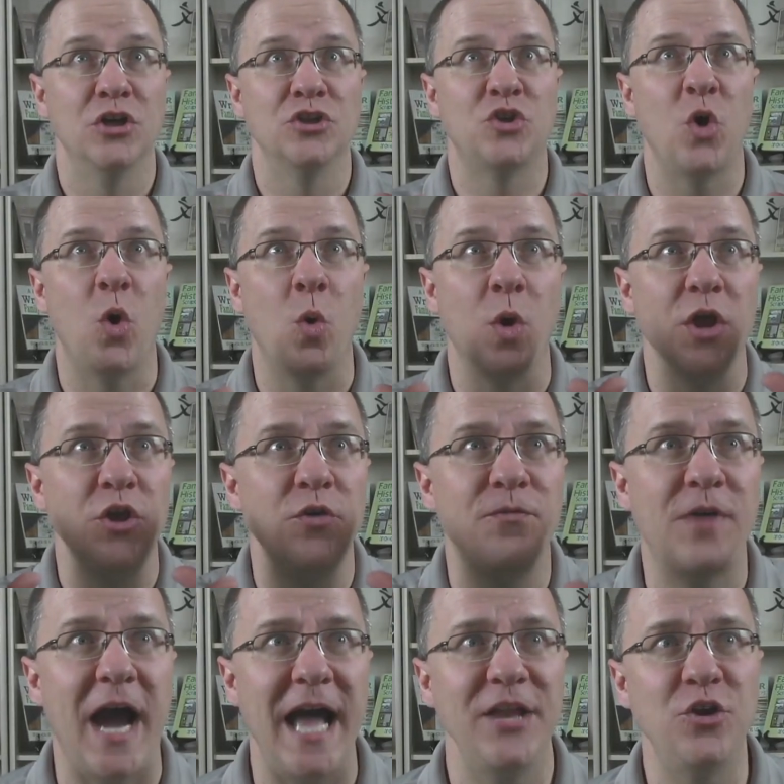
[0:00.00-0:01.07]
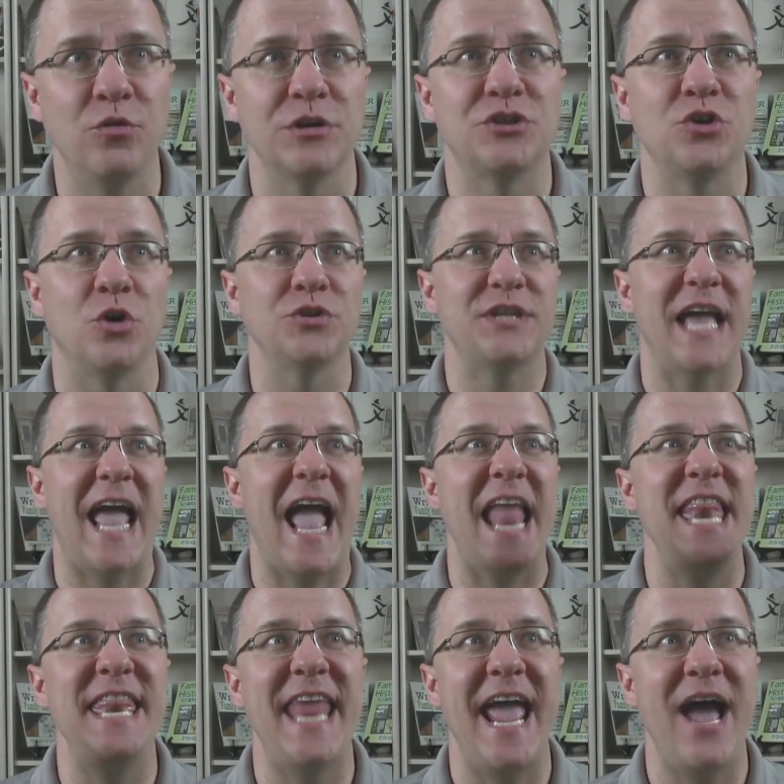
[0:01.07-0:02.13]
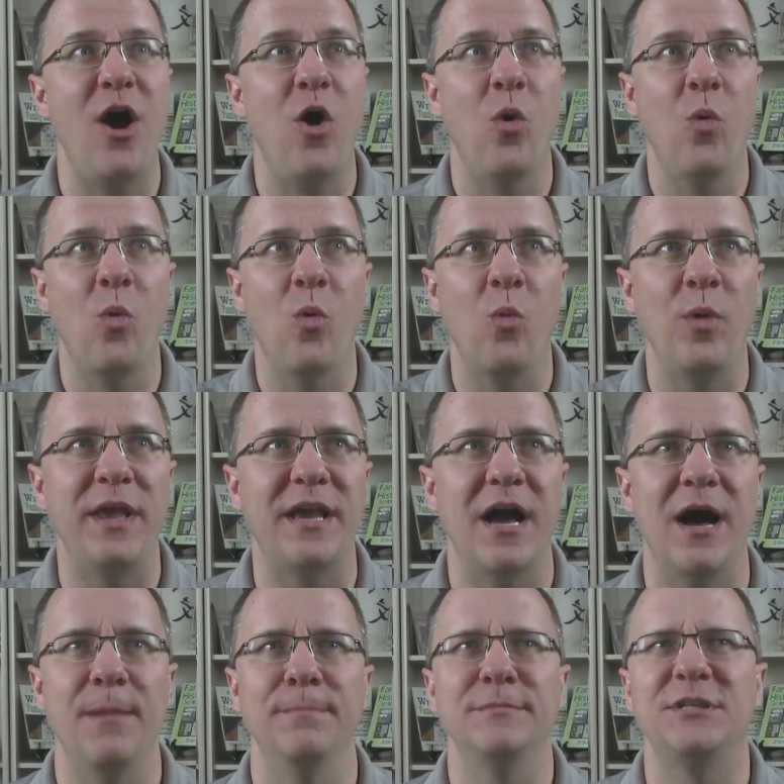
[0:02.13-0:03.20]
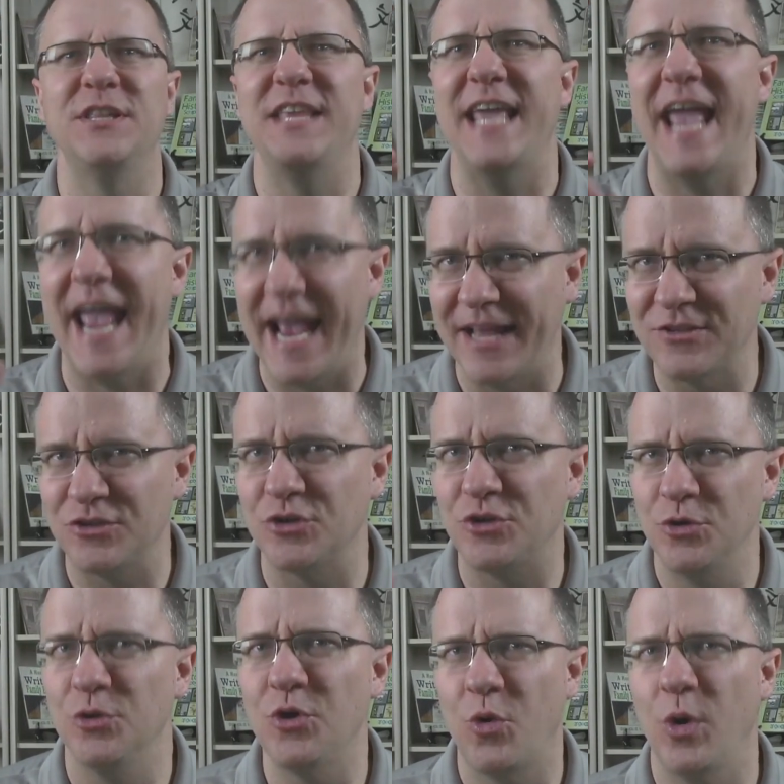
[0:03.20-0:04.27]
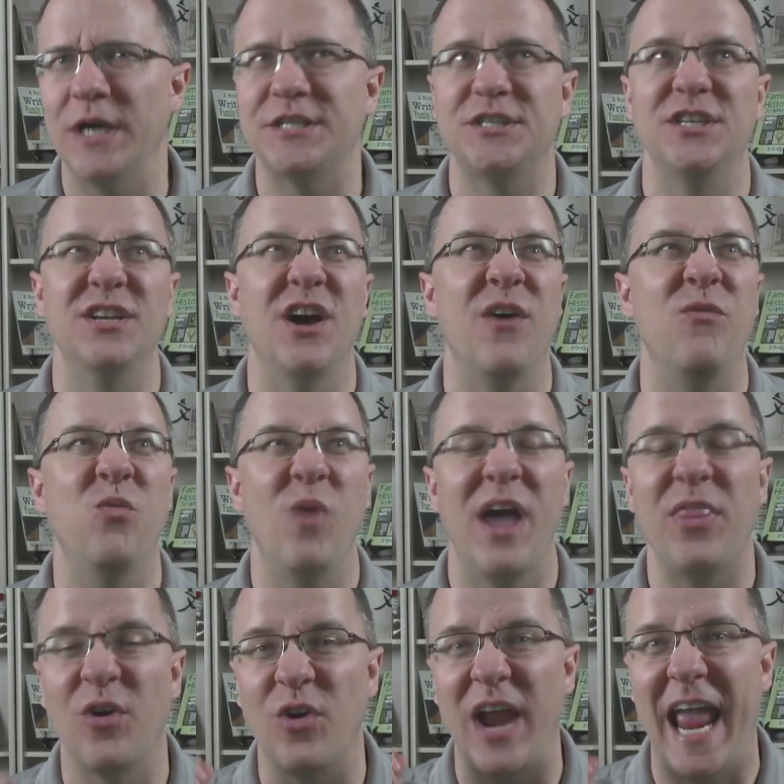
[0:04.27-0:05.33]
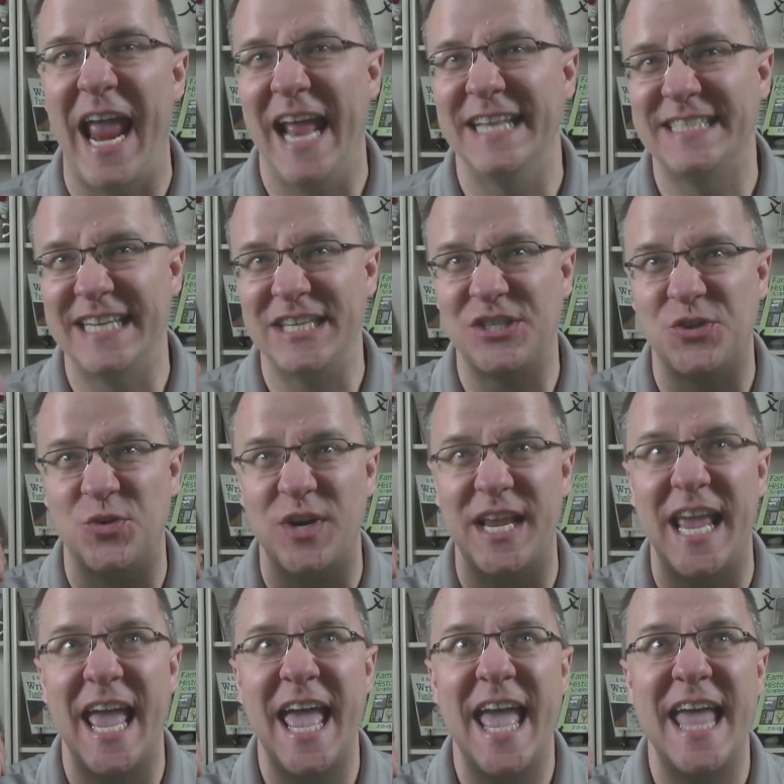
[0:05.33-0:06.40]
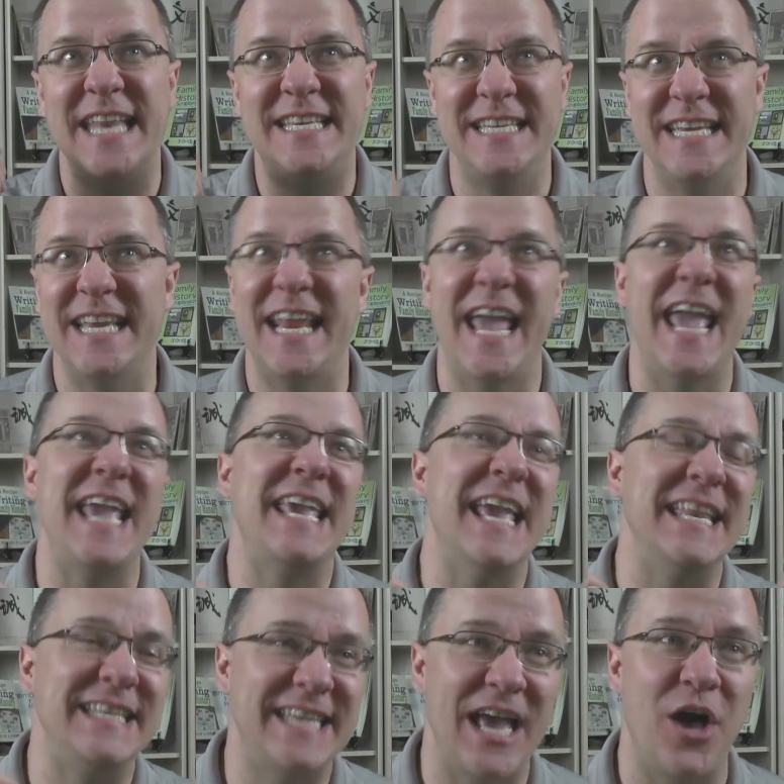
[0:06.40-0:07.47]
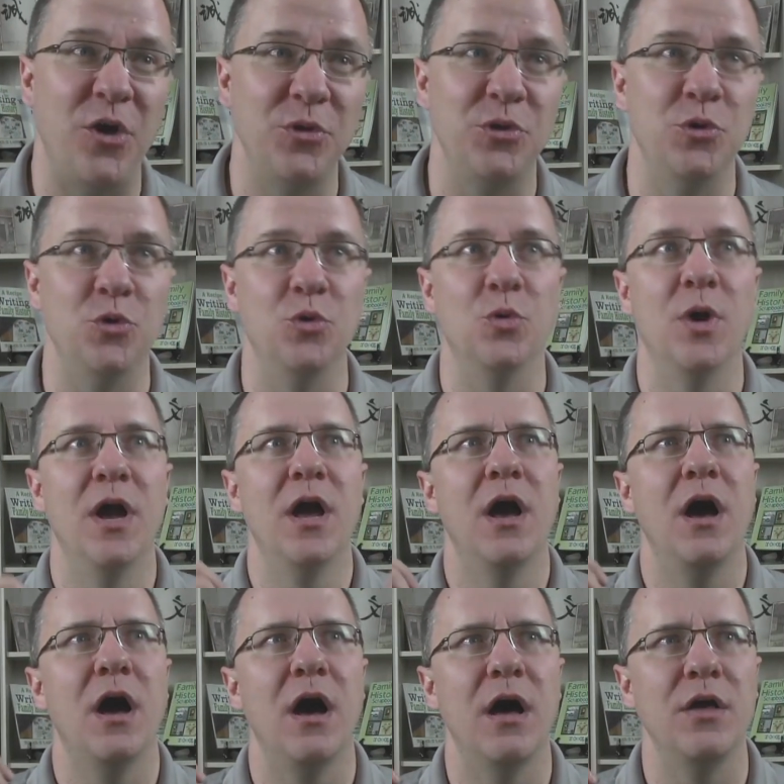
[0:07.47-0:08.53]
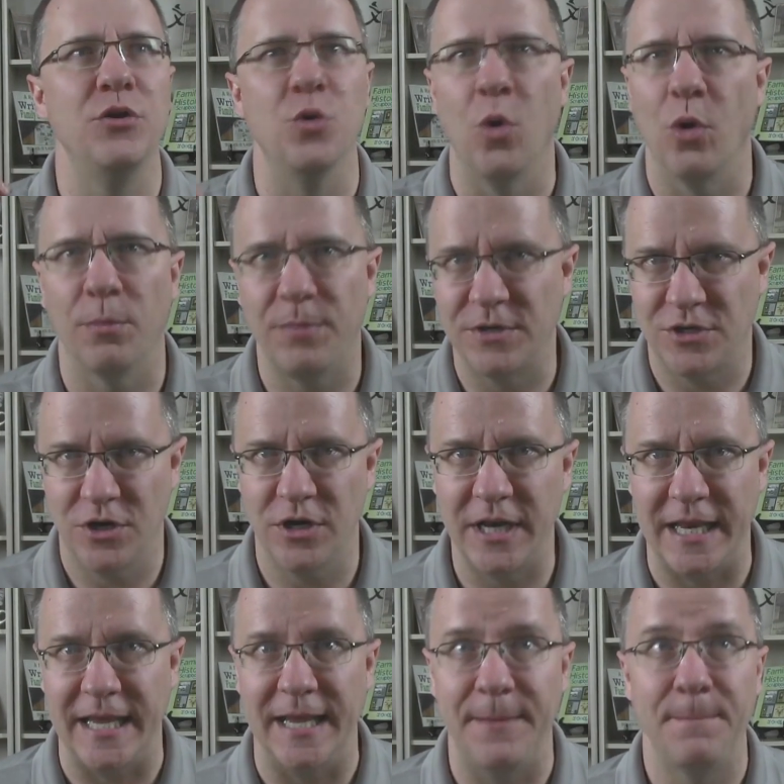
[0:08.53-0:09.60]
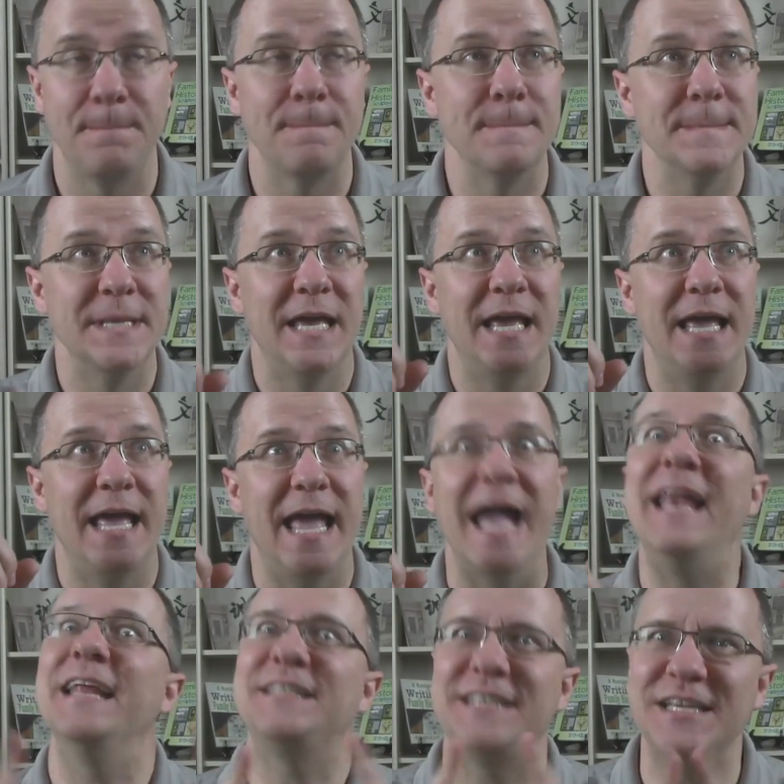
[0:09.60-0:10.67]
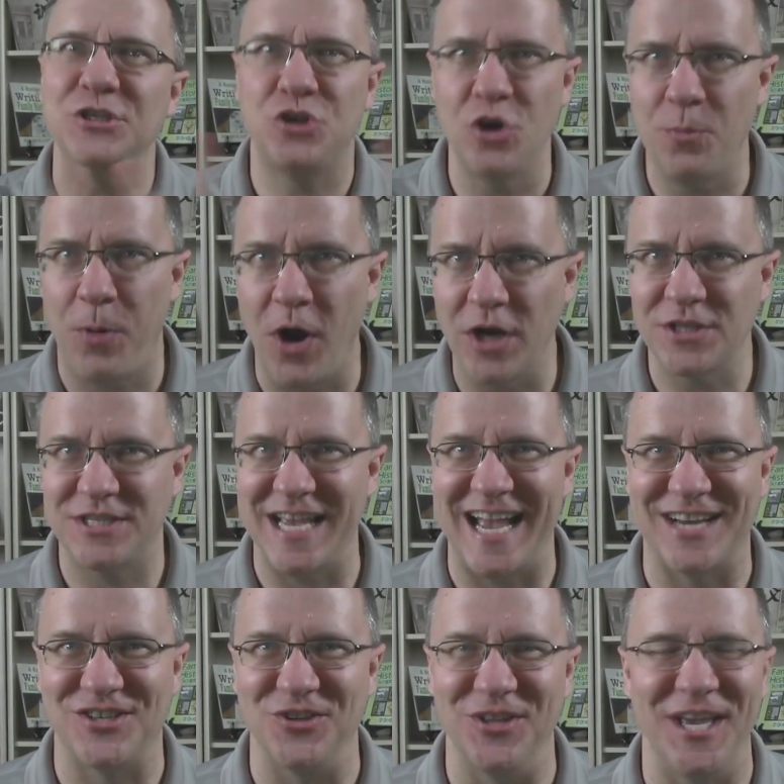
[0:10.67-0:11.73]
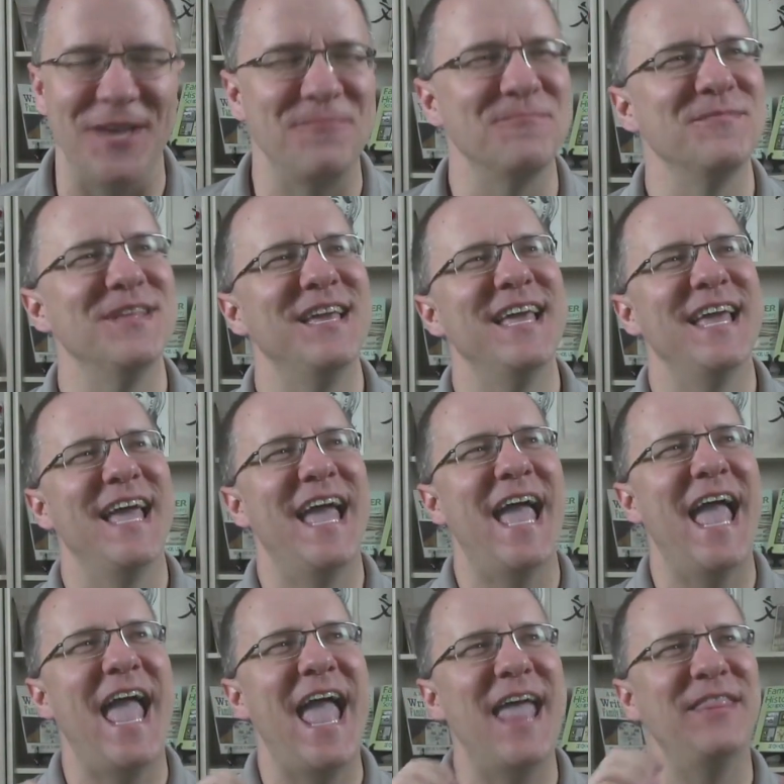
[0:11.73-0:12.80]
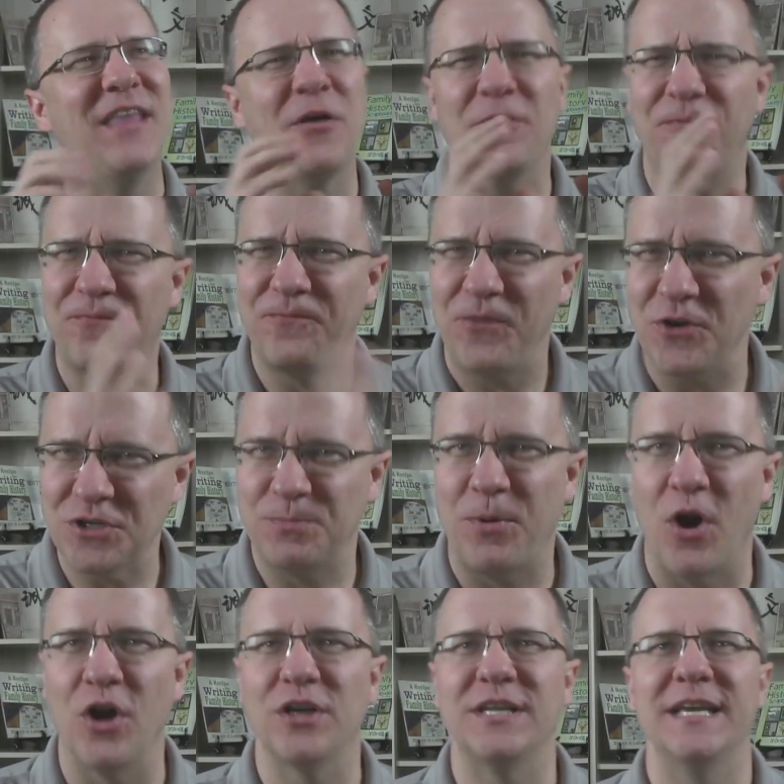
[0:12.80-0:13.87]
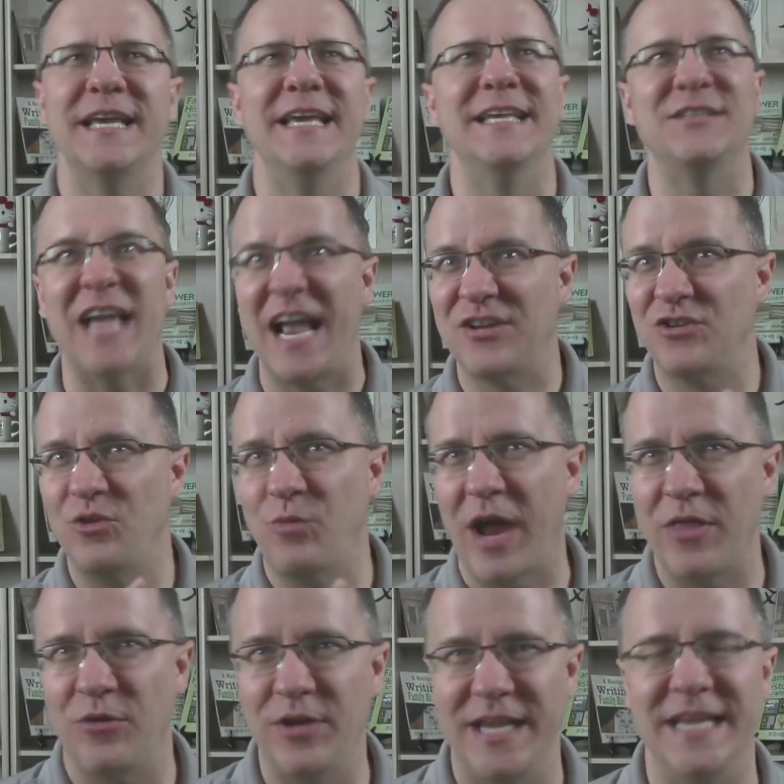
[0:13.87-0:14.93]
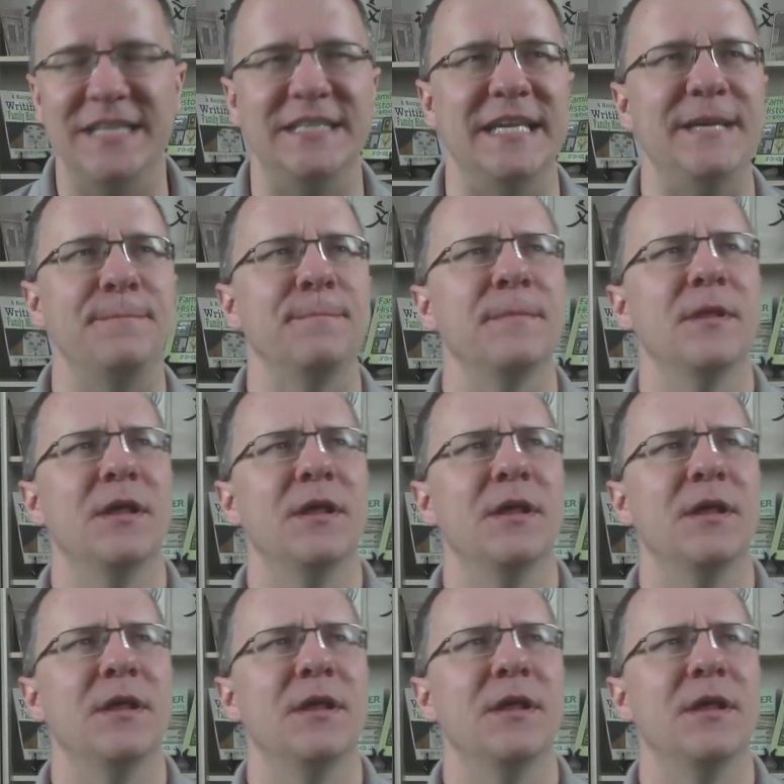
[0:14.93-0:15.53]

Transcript: So you've gotten your results, and now we come to the answer to the question of whether Ancestry DNA can tell you your paternity. And it's in two parts, actually. Now, the first part is actually rather easy.